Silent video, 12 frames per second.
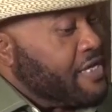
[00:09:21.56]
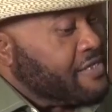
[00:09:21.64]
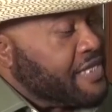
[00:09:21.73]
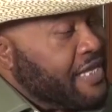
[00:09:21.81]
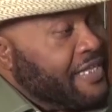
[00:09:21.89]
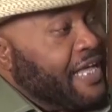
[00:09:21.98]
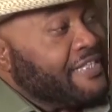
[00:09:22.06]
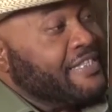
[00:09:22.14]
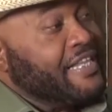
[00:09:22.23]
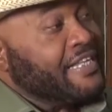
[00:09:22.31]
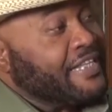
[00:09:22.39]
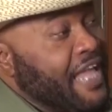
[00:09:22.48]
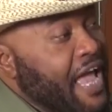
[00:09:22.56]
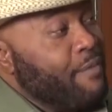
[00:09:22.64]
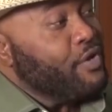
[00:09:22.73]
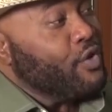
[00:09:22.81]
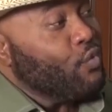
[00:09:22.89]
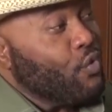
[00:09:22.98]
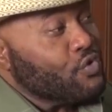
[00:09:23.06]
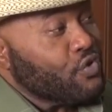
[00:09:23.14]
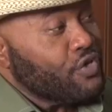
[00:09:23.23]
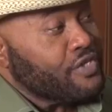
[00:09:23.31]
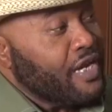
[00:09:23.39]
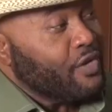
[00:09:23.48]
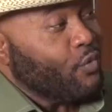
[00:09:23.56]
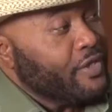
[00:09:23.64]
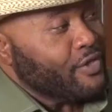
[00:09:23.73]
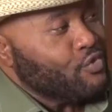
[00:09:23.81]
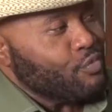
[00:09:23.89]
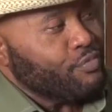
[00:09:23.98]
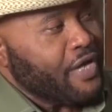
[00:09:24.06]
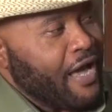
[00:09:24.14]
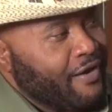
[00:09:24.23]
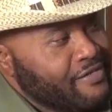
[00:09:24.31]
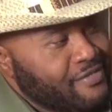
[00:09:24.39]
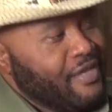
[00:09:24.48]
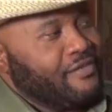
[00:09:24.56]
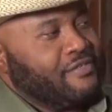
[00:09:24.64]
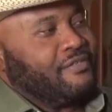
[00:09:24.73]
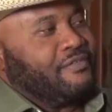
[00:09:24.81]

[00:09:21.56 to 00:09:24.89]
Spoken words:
extent that the time he was originally wanted to be arrested,